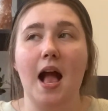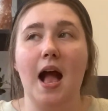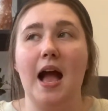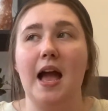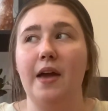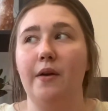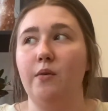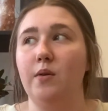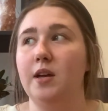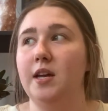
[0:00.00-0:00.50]

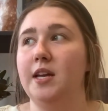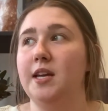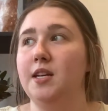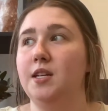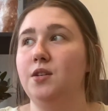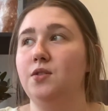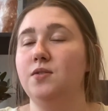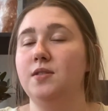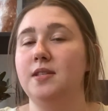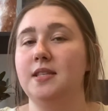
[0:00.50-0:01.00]
I
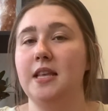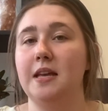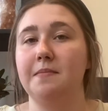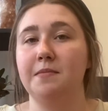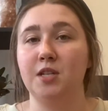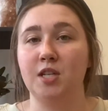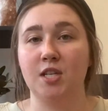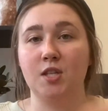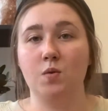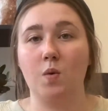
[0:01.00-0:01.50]
would use them
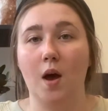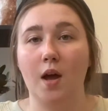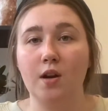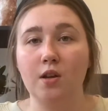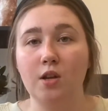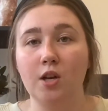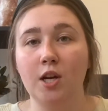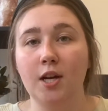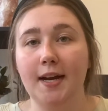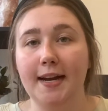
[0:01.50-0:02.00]
to swaddle
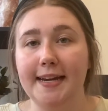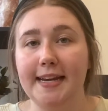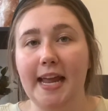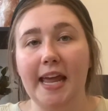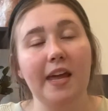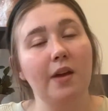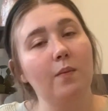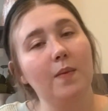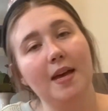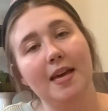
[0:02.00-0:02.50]
her at
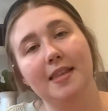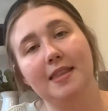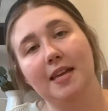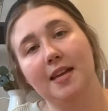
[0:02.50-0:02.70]
night with.